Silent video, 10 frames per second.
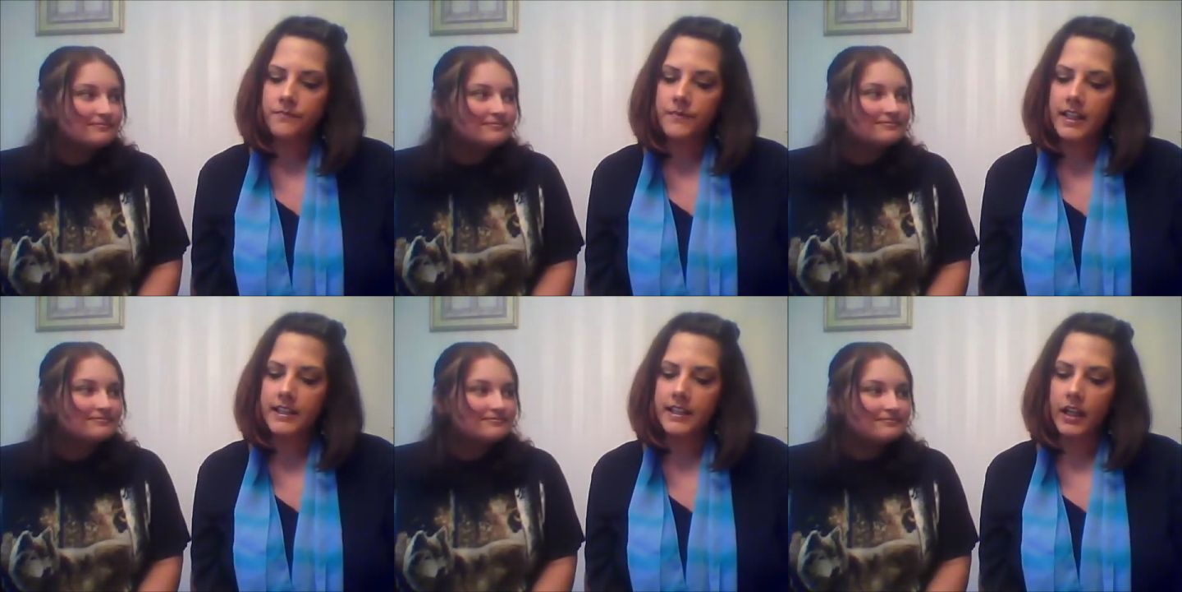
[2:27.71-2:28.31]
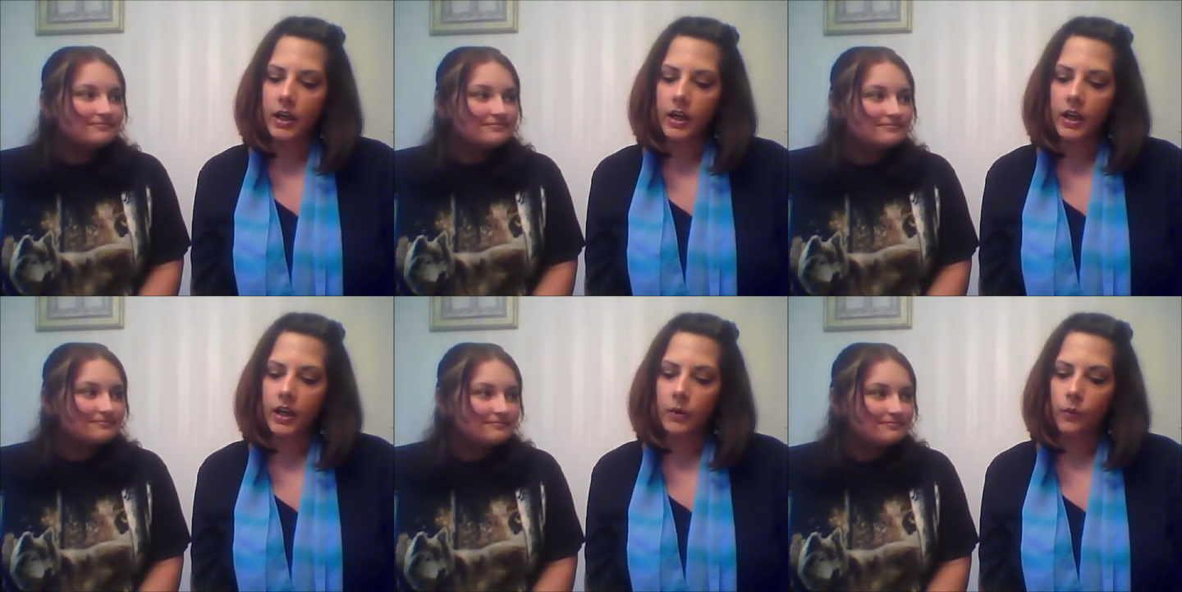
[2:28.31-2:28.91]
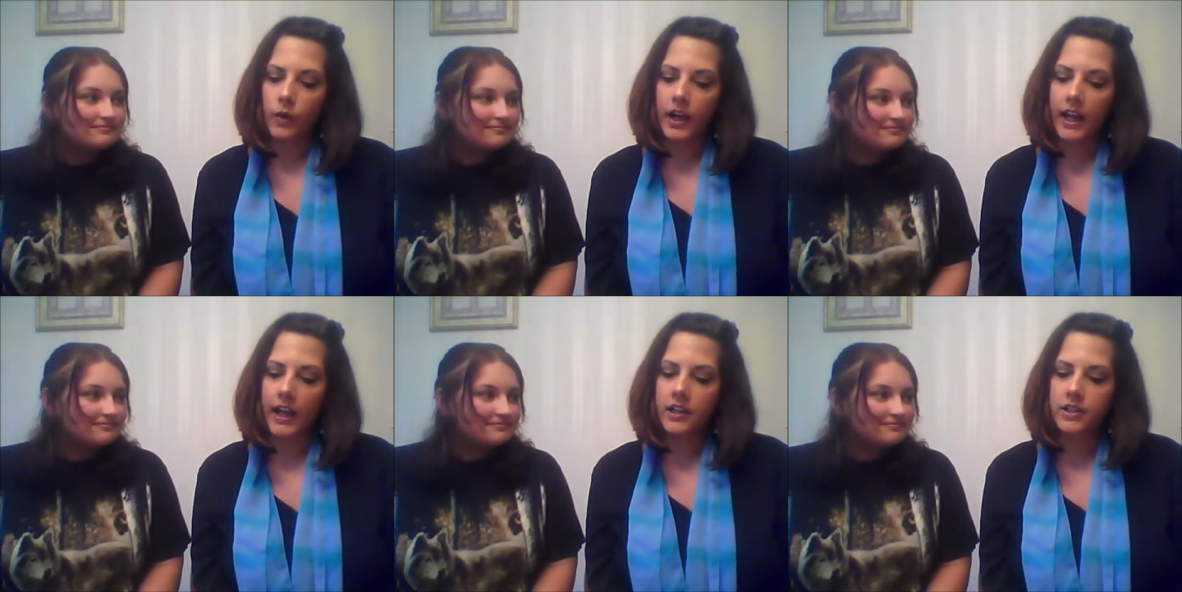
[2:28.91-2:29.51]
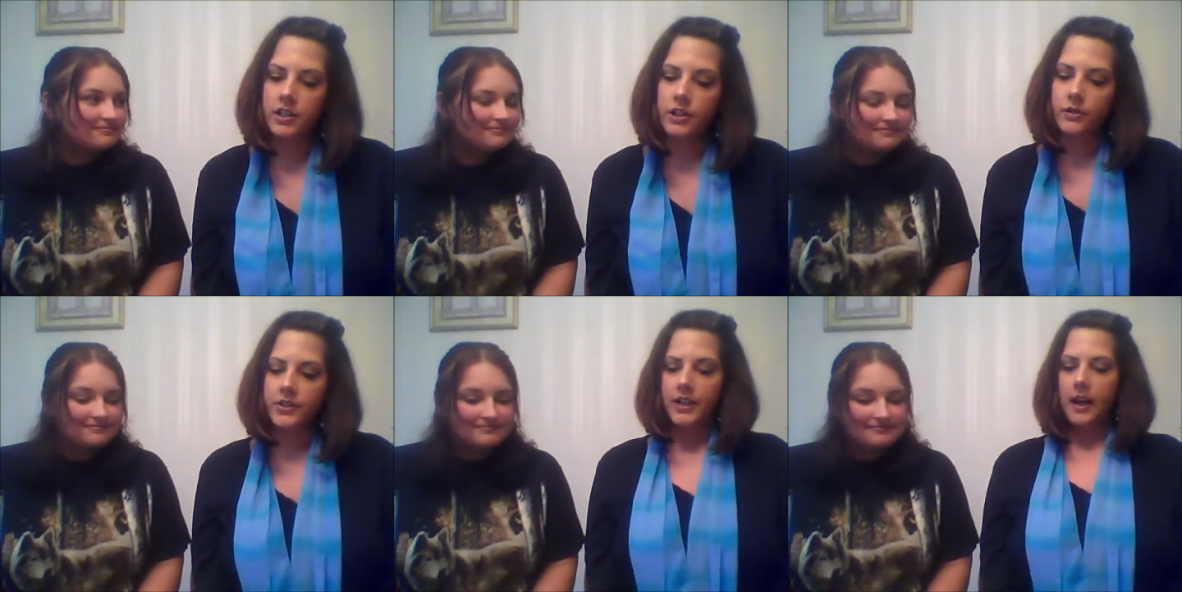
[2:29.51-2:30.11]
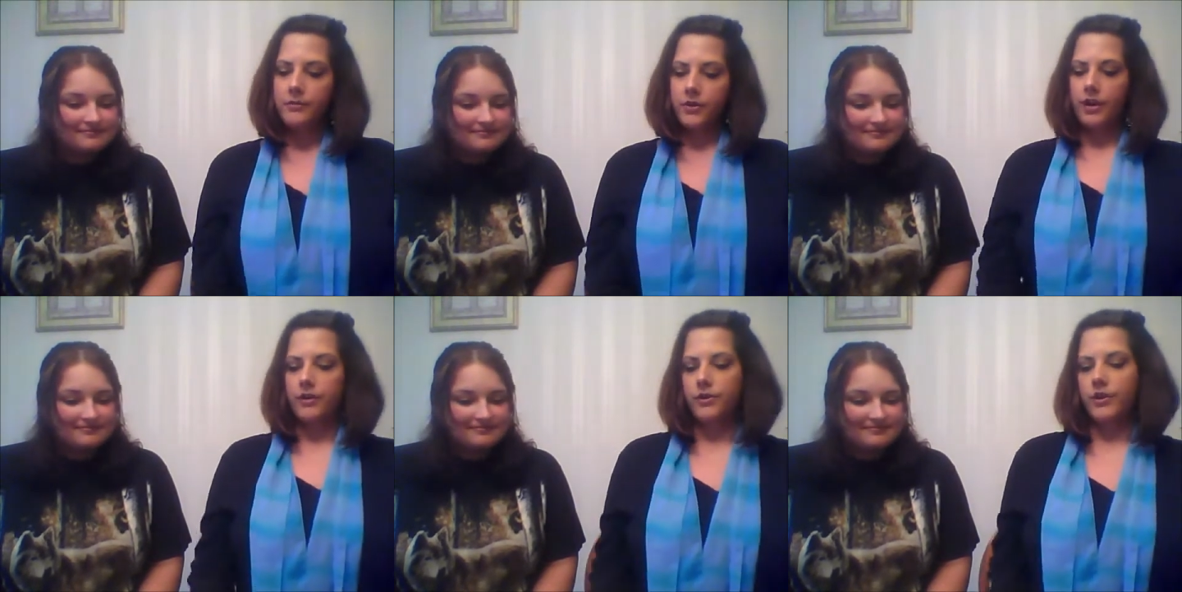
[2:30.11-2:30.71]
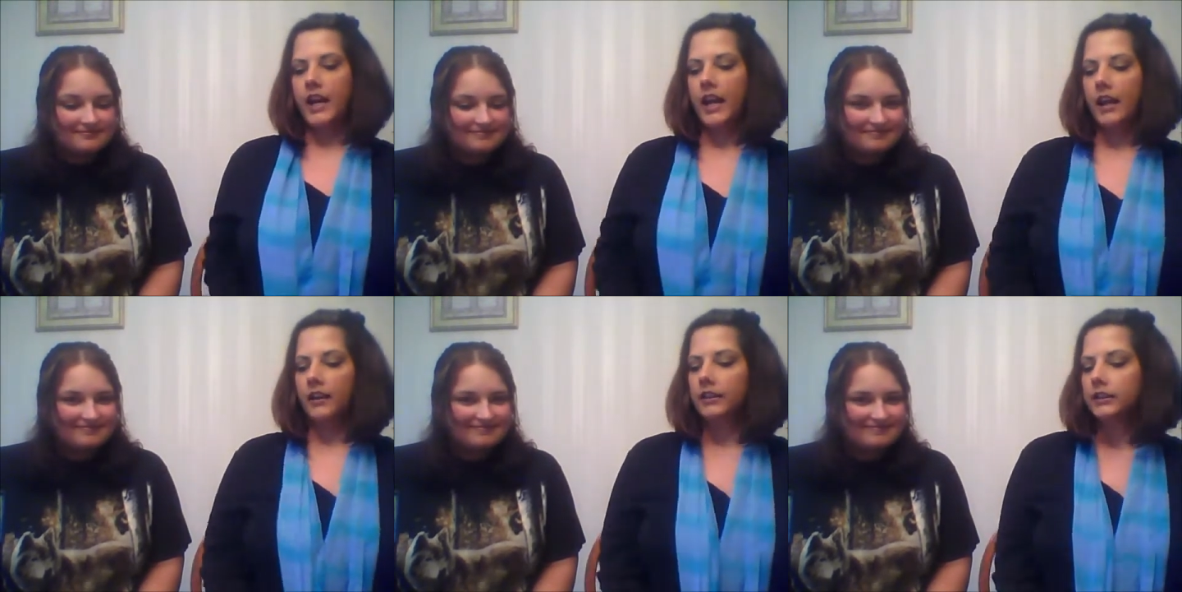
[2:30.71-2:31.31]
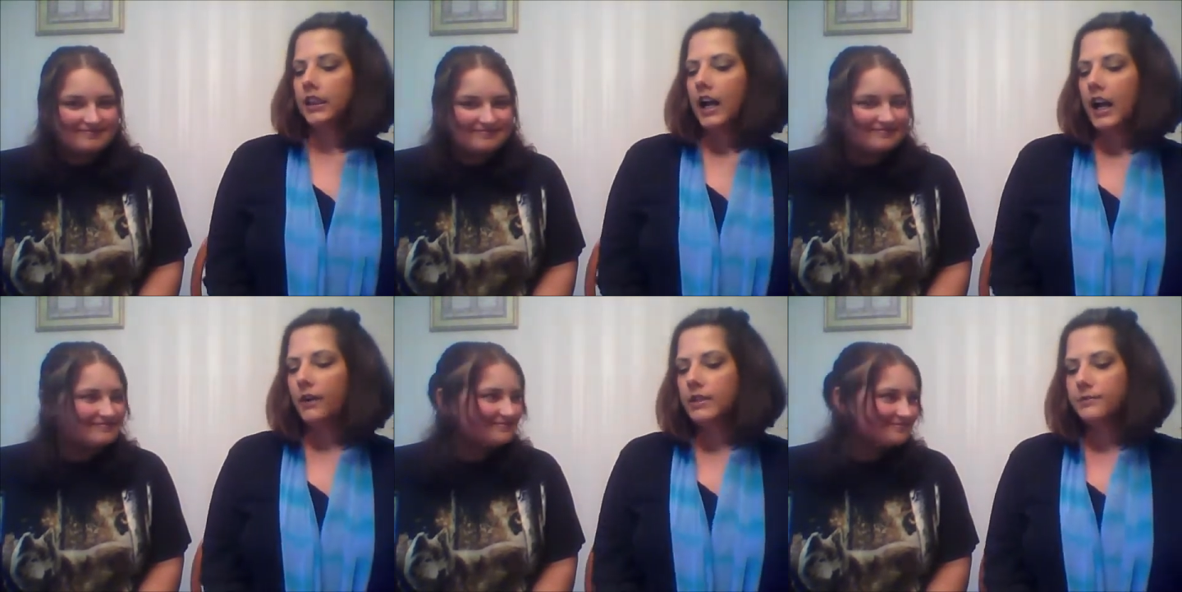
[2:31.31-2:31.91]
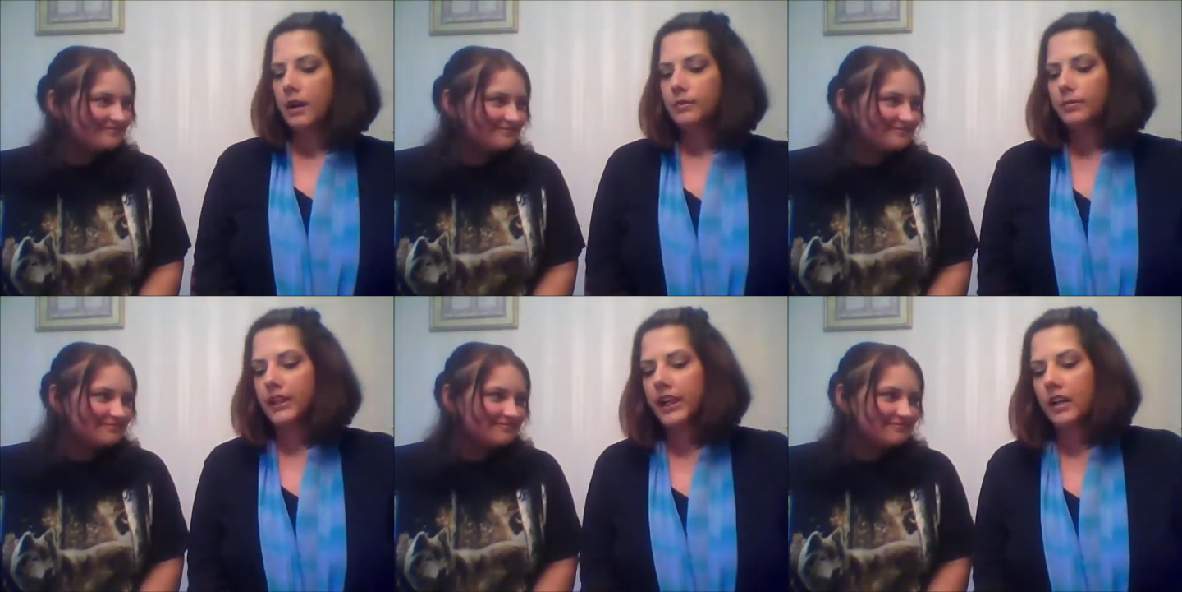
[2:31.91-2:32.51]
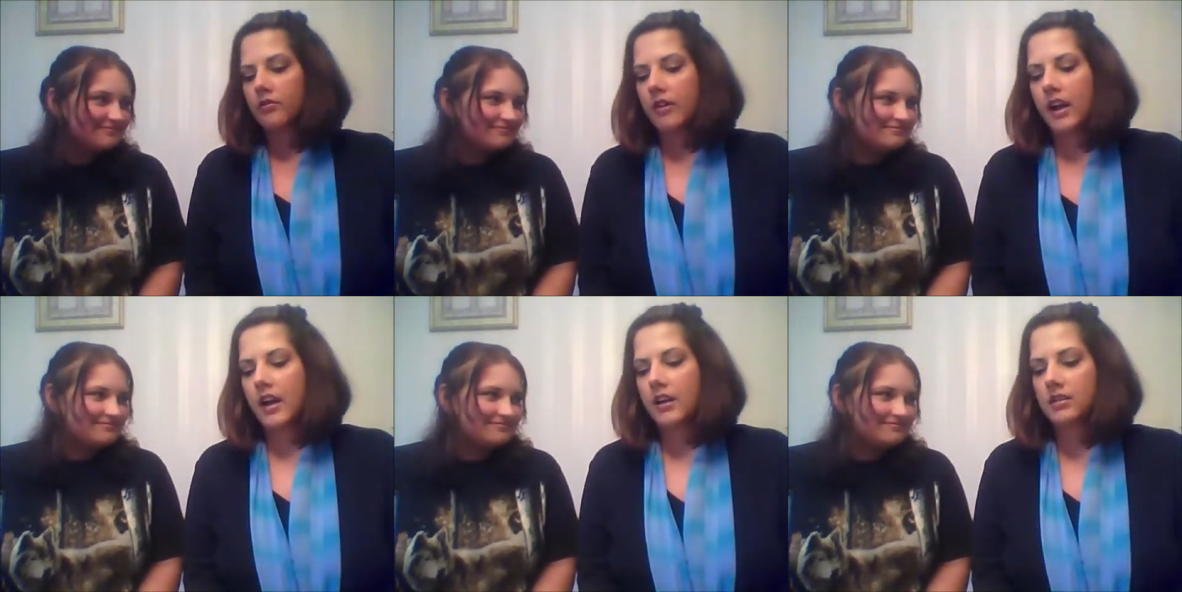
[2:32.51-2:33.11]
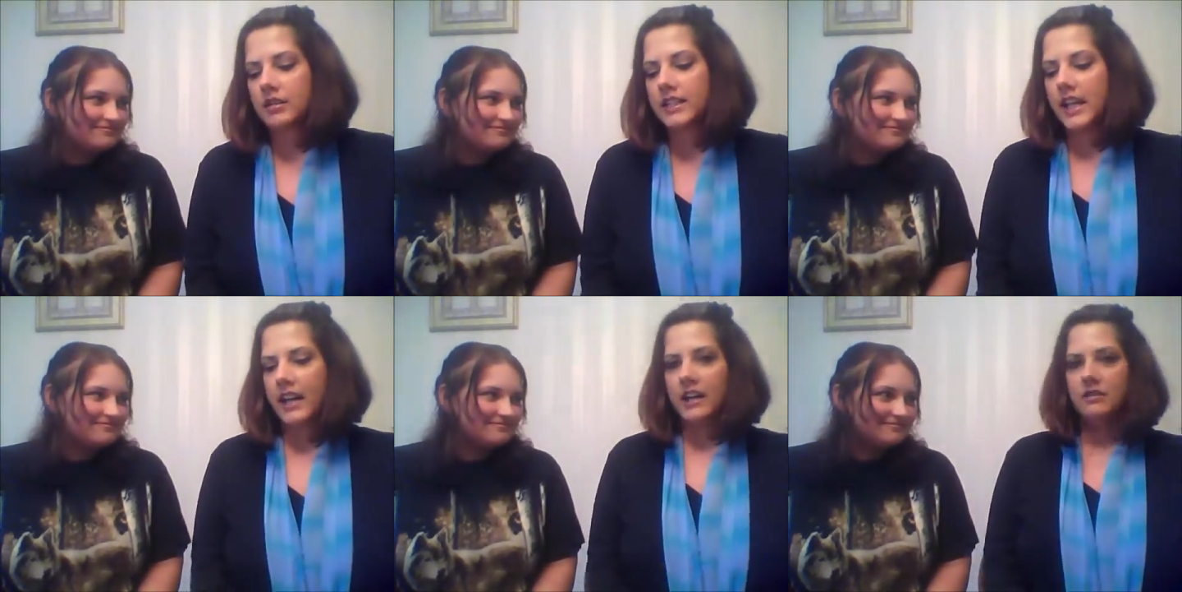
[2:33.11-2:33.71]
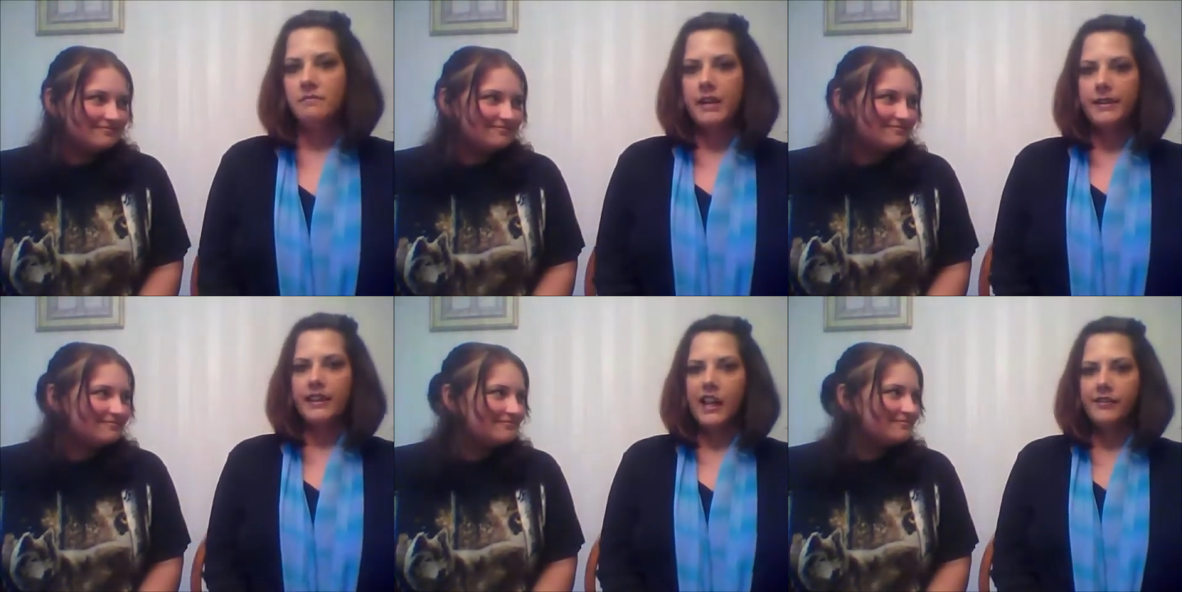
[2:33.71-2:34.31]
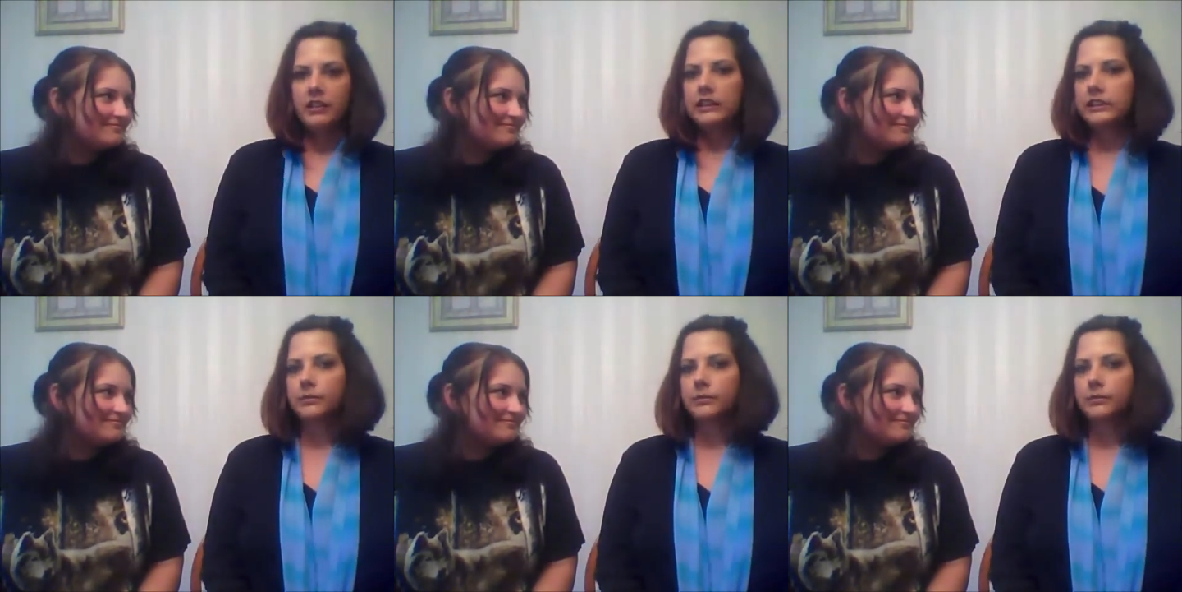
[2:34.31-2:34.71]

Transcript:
Speaker 1: Let's see, what age did you stop trick-or-treating? I was probably around 10, maybe 11 at the